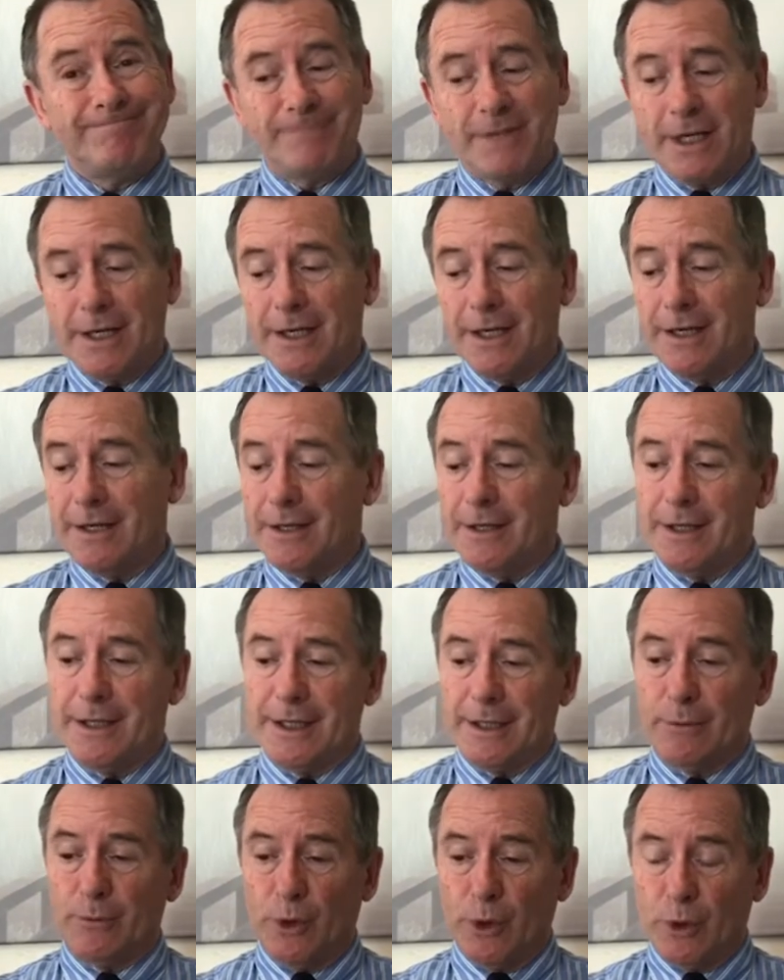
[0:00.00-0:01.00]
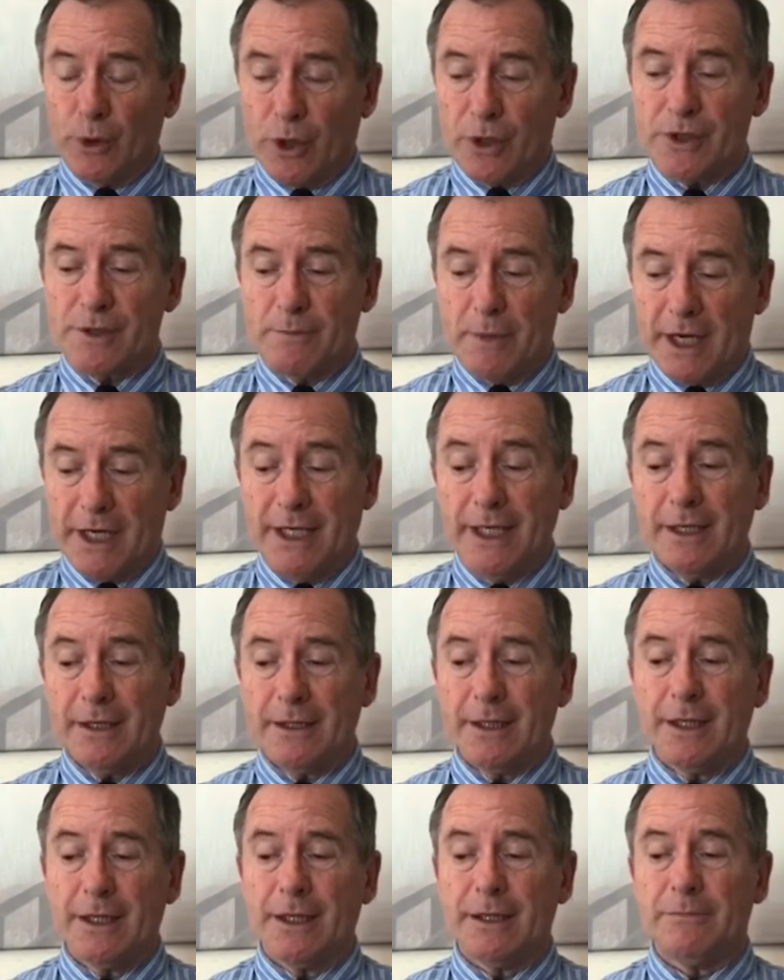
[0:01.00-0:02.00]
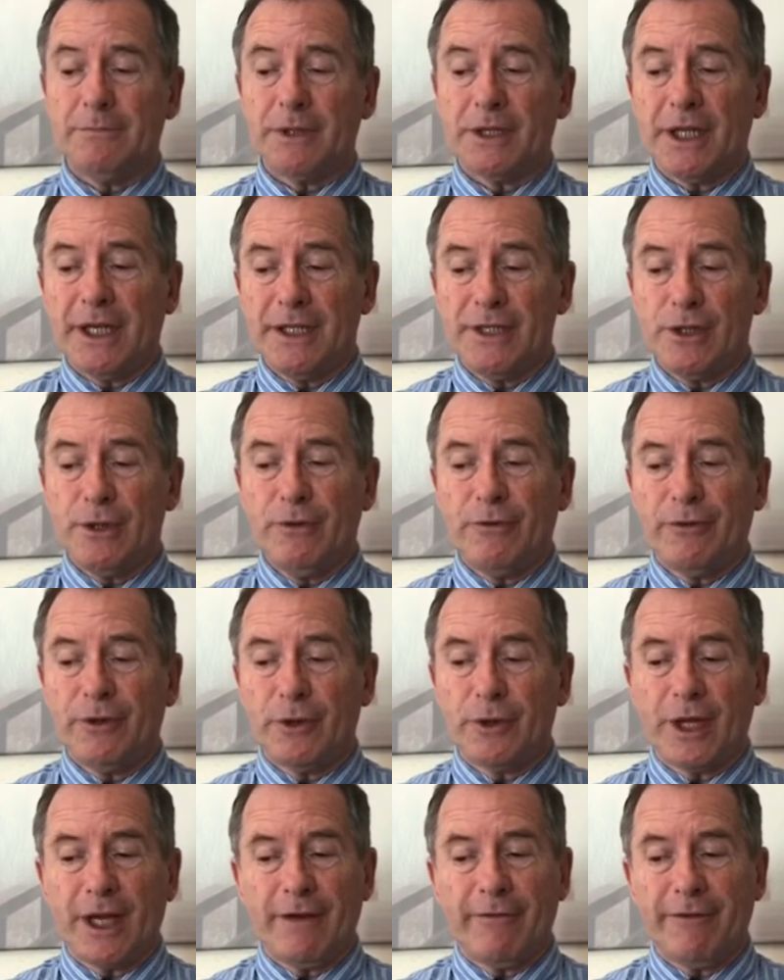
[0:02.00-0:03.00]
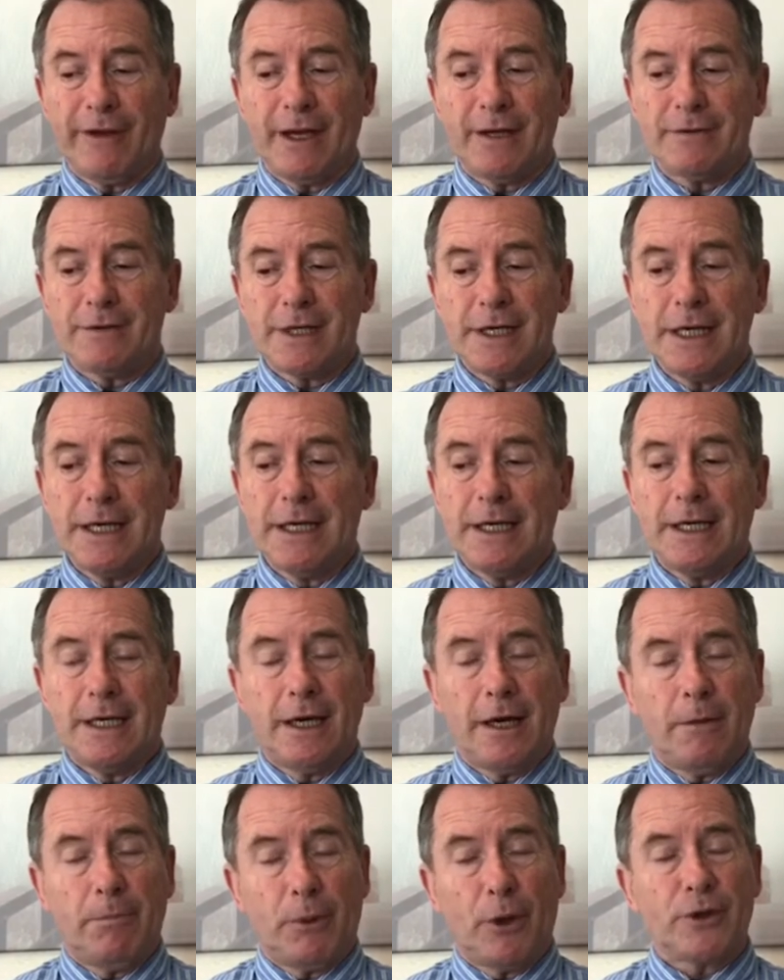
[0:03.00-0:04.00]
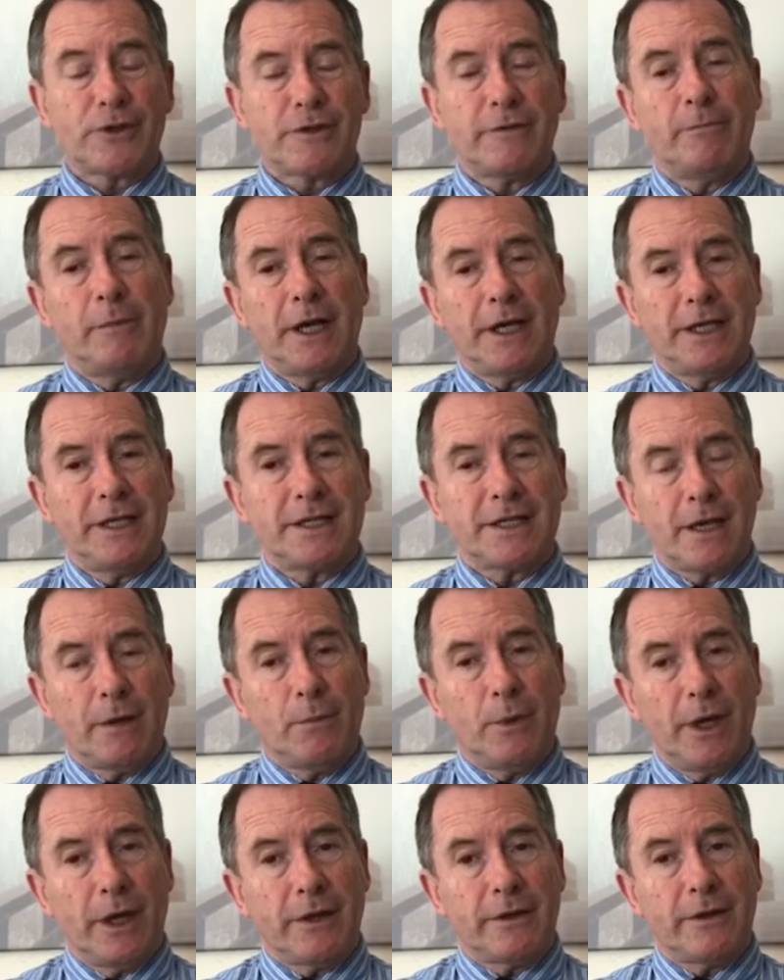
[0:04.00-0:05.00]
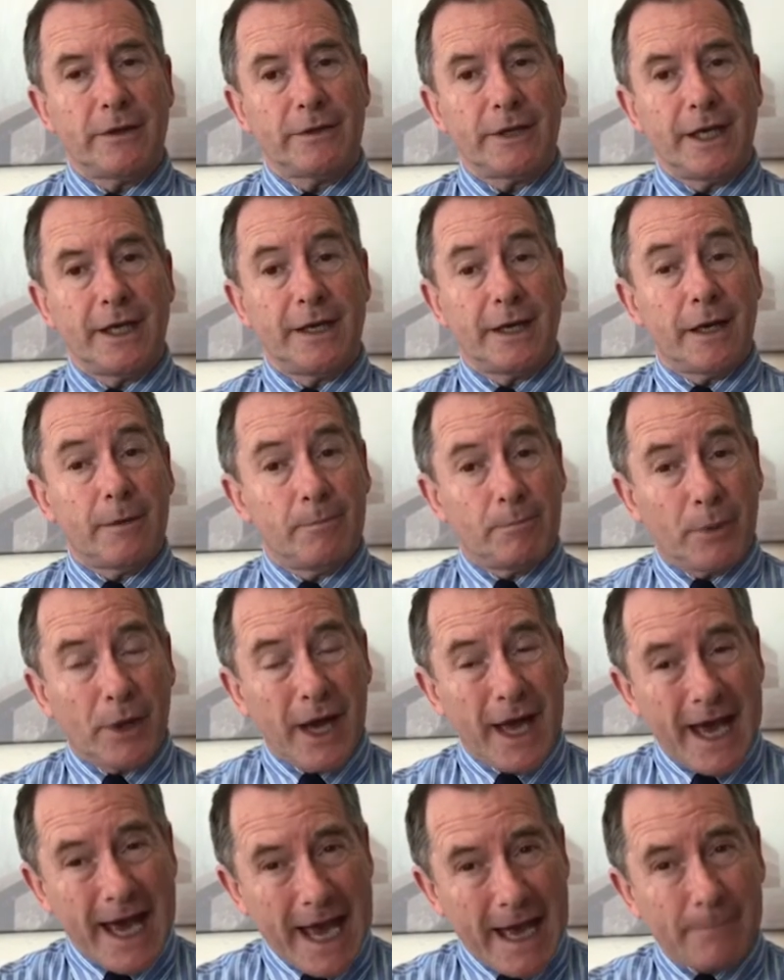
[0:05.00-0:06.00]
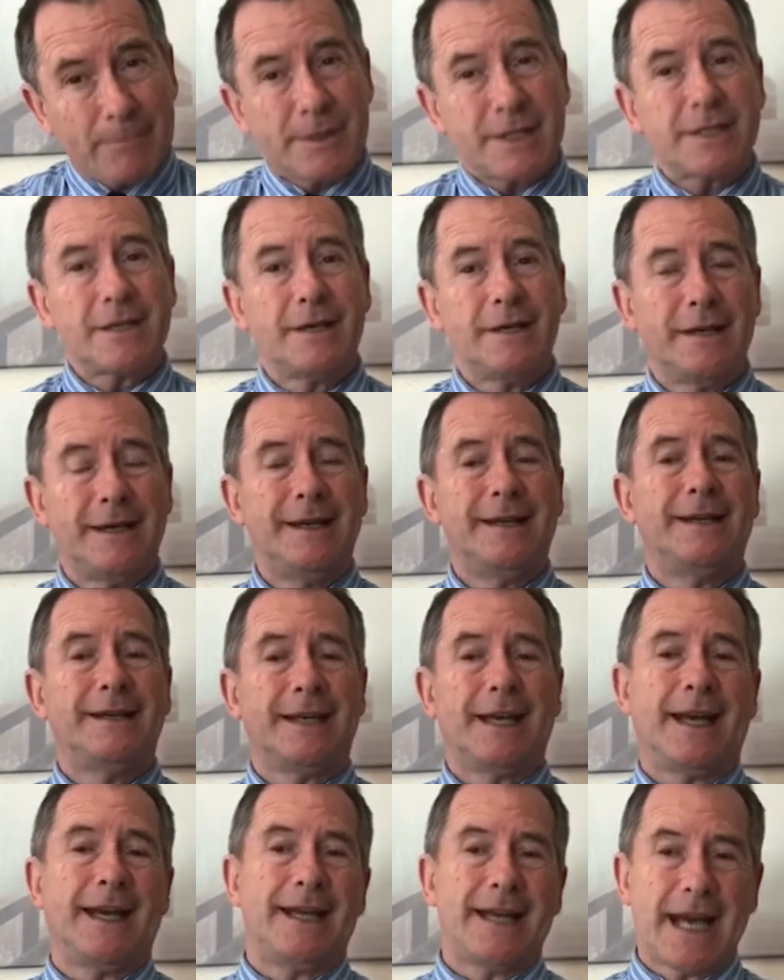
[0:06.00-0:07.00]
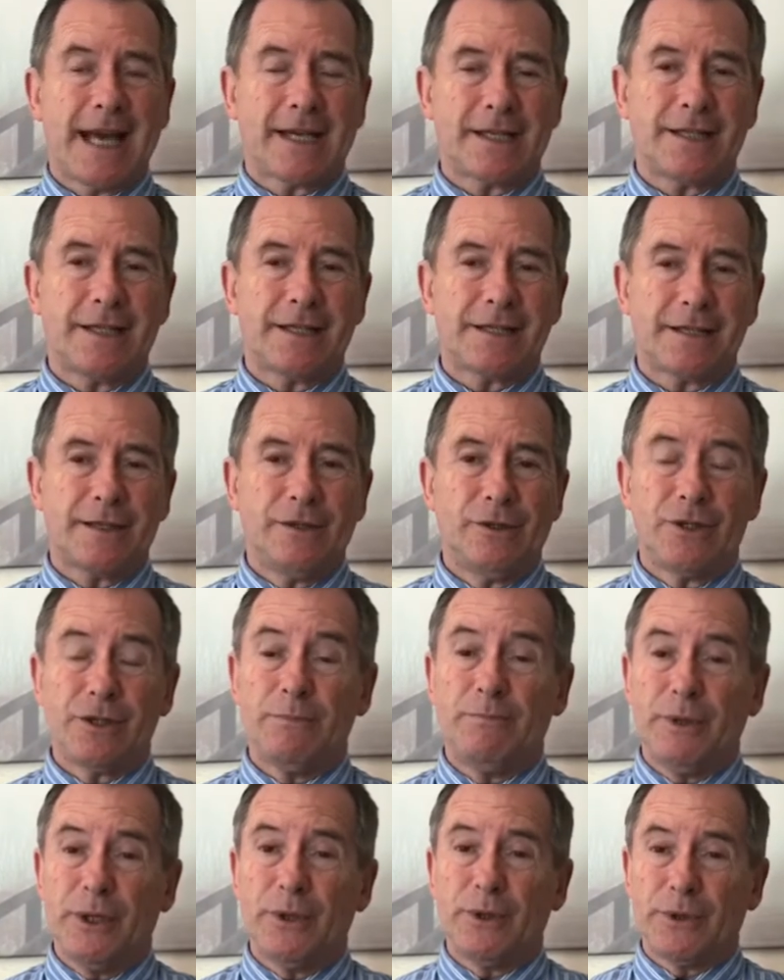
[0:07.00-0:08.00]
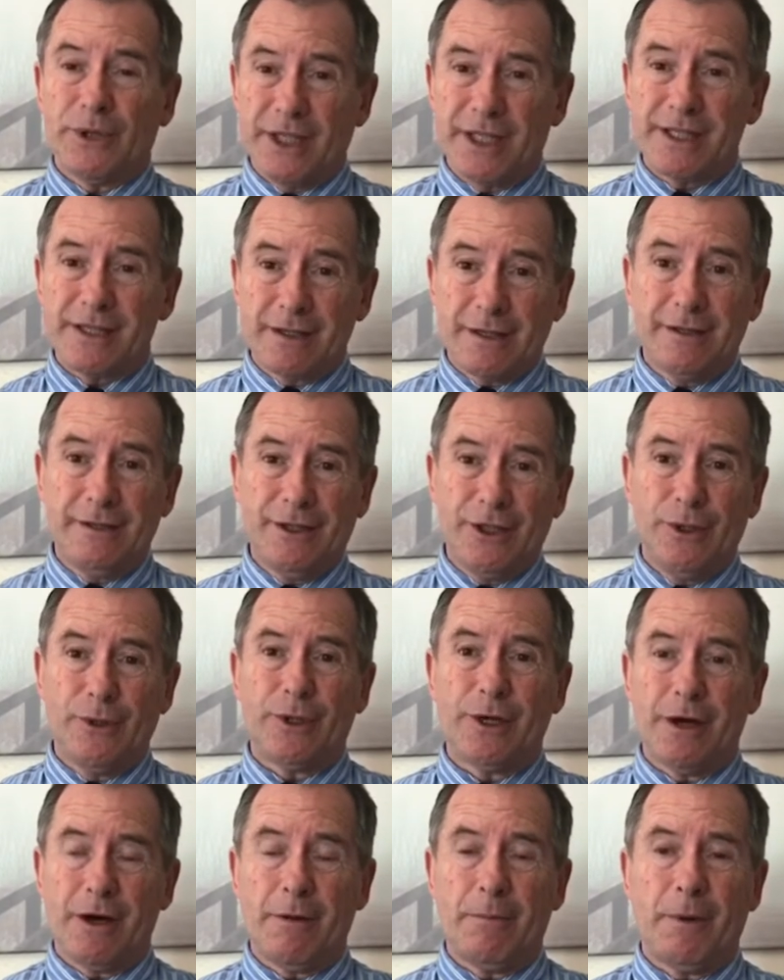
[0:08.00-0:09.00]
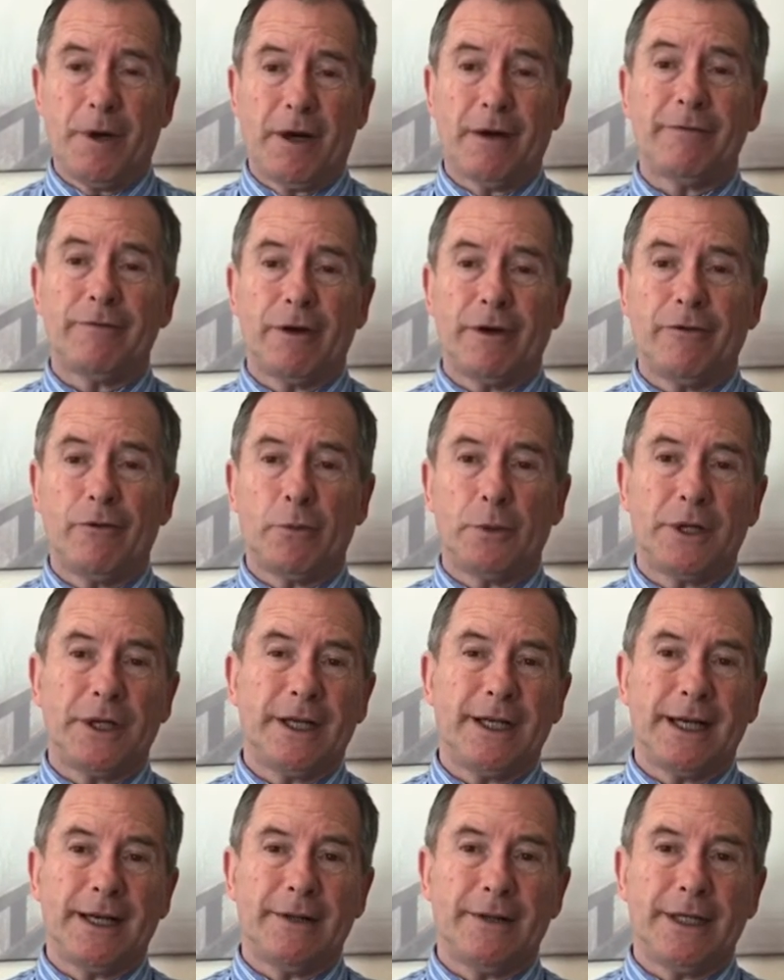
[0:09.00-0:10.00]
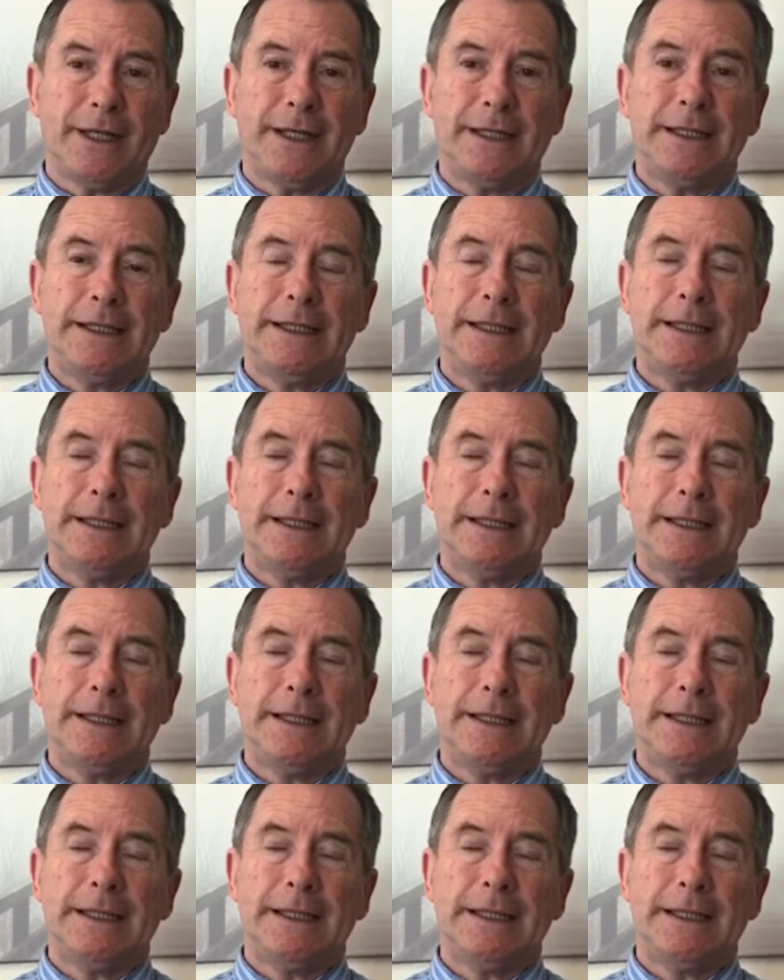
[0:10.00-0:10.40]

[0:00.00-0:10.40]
Uh, it will cost money, um, but they do feel they found a pot of money somewhere that they can perhaps gain access to to build this new car park for everybody down there